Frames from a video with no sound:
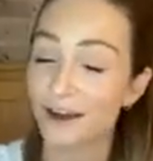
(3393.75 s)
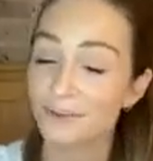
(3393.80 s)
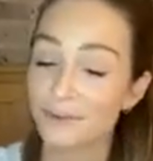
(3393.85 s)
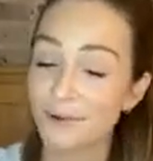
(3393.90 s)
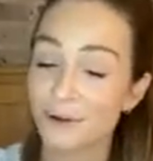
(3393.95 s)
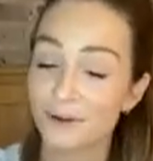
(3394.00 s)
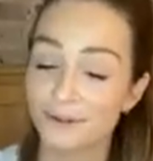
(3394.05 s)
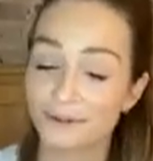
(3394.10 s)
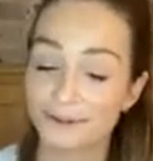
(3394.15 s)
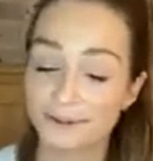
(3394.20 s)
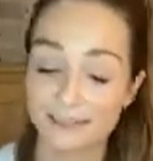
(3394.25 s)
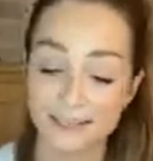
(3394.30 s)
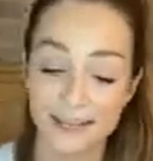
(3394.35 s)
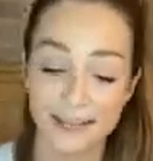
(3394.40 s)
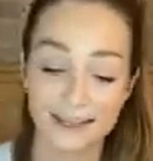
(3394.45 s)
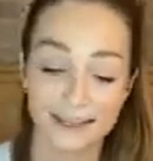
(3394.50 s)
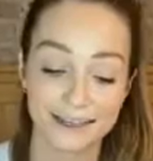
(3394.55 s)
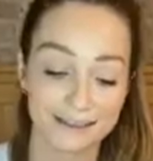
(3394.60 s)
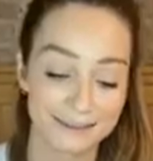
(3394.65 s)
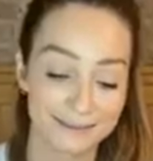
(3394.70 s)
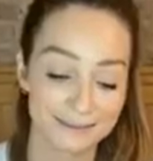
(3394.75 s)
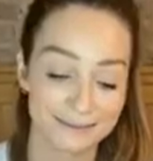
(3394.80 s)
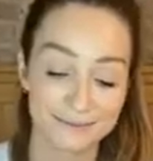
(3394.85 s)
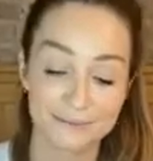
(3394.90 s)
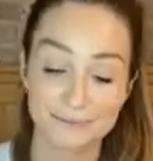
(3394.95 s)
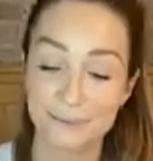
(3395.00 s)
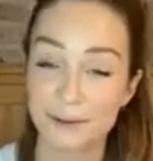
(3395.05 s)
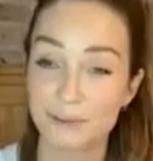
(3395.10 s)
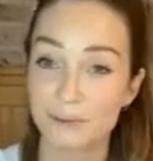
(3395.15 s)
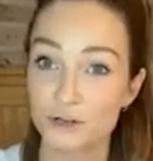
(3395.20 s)
I'm not saying
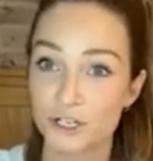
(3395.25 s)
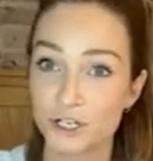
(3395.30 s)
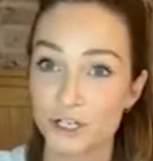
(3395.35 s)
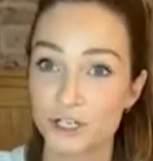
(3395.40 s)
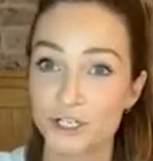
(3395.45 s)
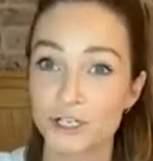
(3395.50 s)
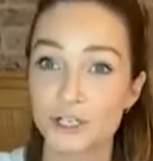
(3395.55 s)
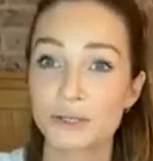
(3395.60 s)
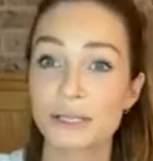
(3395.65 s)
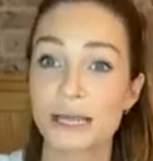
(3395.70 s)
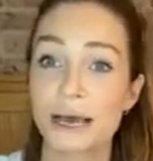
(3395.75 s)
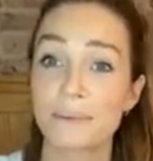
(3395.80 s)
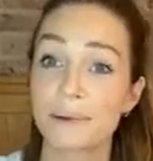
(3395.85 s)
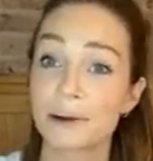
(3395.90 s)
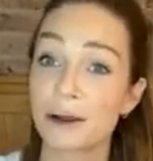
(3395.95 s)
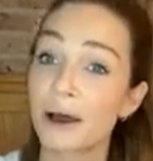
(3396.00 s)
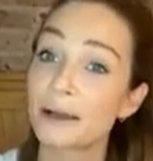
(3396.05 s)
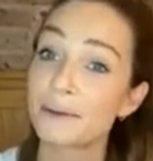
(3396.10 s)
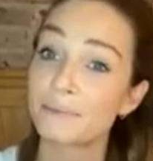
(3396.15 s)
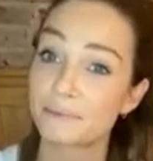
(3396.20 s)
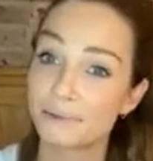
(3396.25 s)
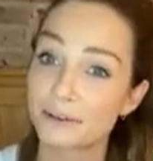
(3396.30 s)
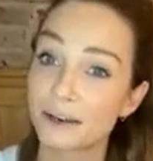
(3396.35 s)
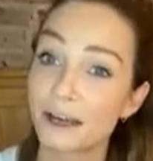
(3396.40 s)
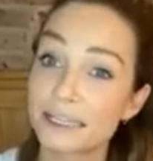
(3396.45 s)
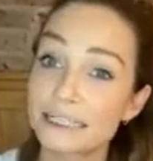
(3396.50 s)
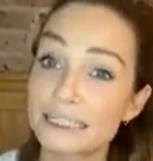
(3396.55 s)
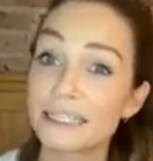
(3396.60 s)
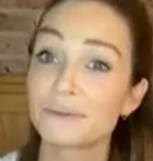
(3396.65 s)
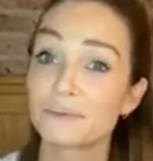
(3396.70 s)
people shouldn't do that, but
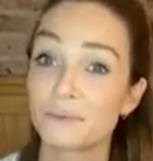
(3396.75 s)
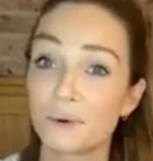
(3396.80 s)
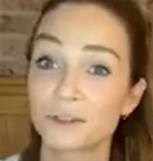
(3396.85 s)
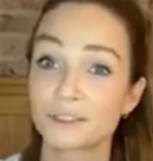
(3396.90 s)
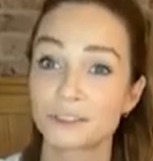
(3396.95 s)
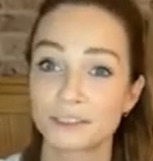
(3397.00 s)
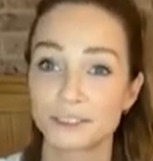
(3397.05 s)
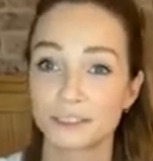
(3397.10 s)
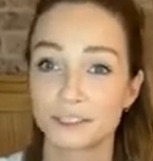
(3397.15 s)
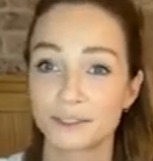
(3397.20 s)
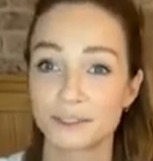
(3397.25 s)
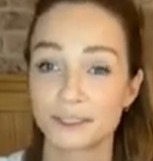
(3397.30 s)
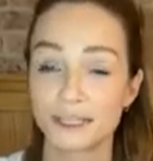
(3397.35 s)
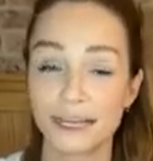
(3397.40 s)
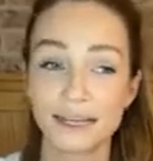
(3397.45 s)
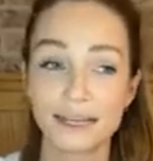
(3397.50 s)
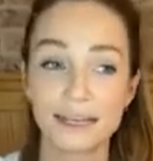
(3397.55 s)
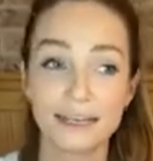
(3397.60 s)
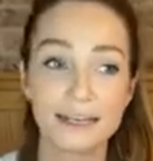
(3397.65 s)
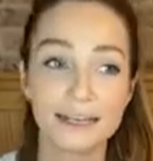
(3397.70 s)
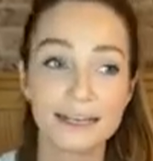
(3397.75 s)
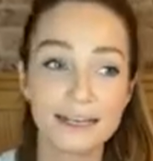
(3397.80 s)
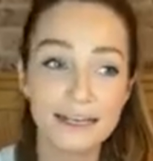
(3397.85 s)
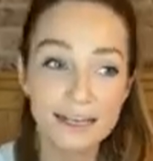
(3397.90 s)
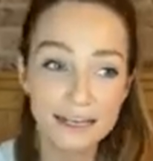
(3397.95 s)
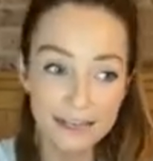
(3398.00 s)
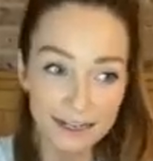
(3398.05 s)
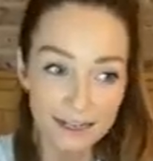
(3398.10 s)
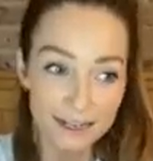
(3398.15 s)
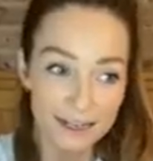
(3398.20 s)
I didn't want to do that.
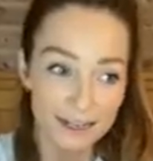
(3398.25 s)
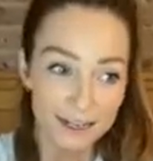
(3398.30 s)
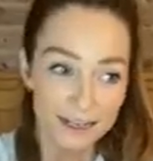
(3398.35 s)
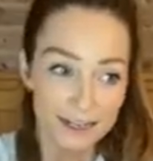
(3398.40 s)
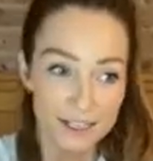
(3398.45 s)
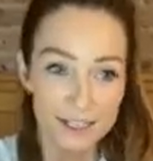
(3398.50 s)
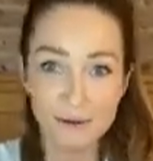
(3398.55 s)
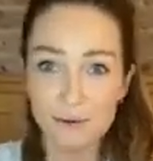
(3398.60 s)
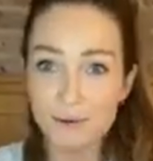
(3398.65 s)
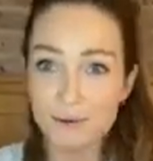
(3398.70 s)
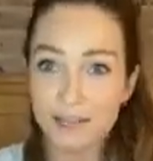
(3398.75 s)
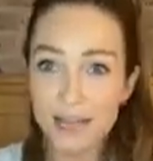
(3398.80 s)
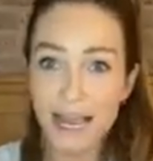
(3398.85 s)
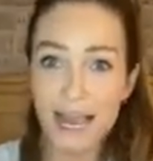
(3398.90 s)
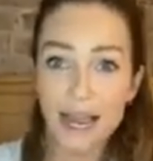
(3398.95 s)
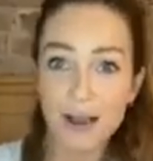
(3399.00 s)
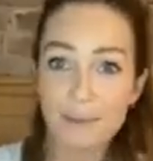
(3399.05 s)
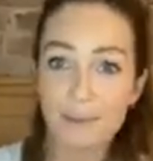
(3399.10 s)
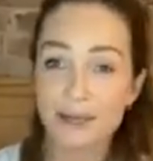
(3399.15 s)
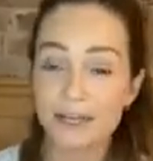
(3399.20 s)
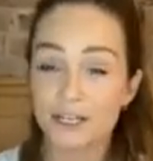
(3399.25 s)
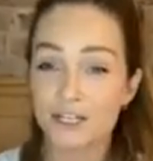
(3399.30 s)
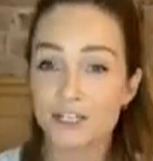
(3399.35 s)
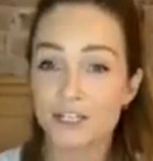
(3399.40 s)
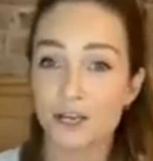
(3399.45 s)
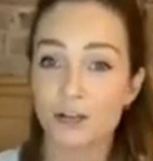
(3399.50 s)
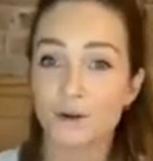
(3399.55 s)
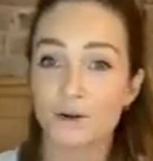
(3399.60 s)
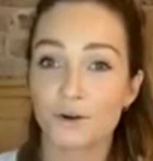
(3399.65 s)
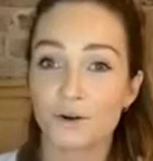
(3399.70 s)
So I was like, how am I going to
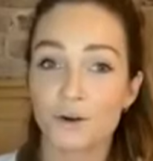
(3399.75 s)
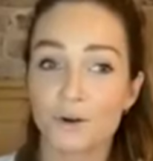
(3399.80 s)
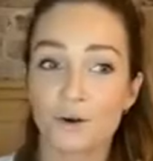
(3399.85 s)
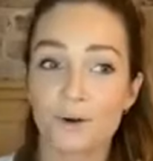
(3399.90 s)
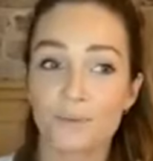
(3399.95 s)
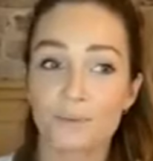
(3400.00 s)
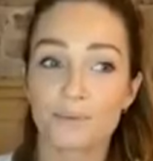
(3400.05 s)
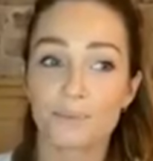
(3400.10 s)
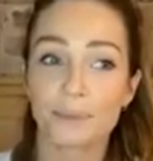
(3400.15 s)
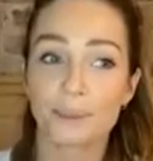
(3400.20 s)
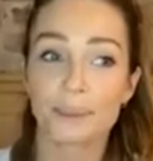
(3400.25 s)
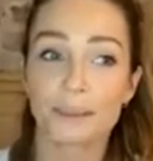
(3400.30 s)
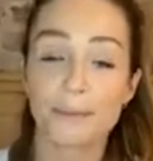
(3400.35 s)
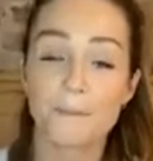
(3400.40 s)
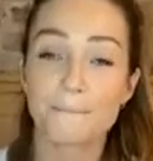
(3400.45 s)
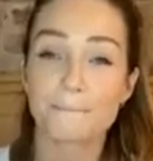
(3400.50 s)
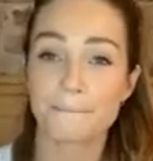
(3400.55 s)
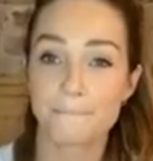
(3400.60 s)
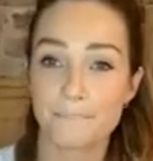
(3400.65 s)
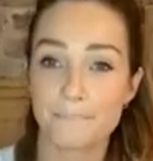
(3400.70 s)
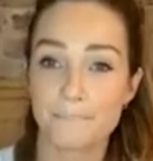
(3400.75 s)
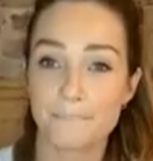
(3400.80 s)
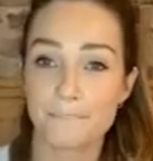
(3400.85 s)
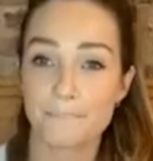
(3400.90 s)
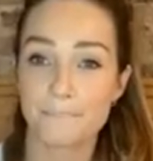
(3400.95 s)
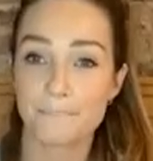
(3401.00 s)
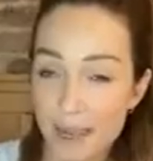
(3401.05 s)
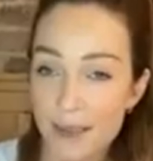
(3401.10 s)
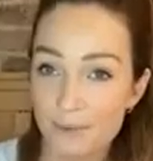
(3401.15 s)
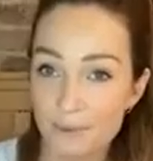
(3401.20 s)
juggle
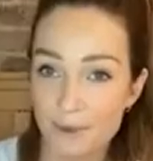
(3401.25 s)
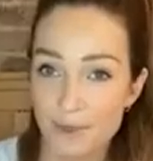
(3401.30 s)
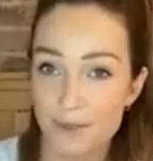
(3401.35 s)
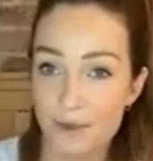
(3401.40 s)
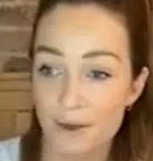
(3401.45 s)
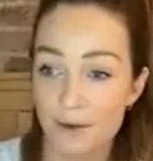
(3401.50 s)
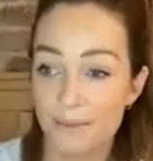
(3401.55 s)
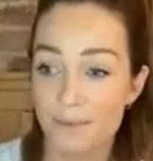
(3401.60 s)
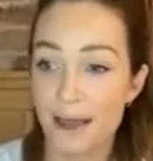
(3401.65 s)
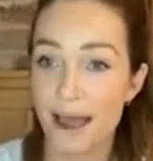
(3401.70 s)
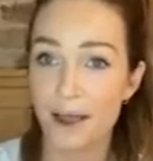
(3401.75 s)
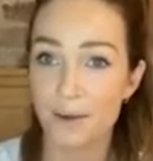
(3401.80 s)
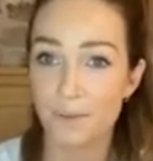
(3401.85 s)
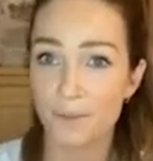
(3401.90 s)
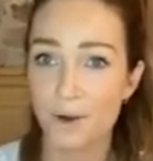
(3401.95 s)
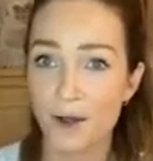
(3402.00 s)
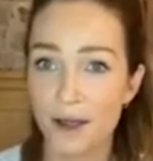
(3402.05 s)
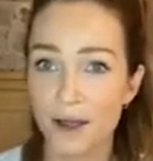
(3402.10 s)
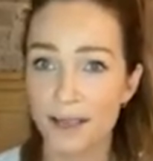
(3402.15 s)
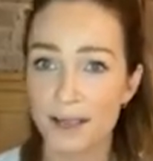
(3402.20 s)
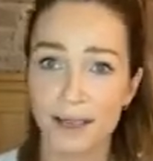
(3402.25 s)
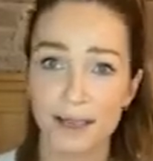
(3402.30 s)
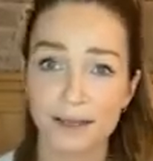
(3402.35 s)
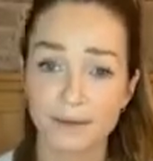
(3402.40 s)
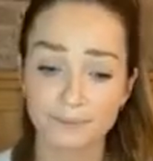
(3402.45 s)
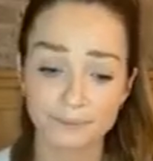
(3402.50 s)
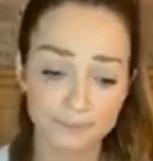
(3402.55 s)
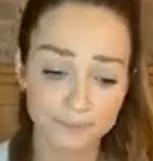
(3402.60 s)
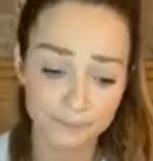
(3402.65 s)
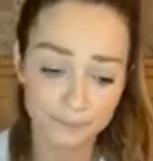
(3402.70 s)
being with them and
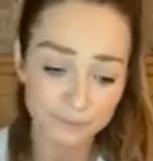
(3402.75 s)
working?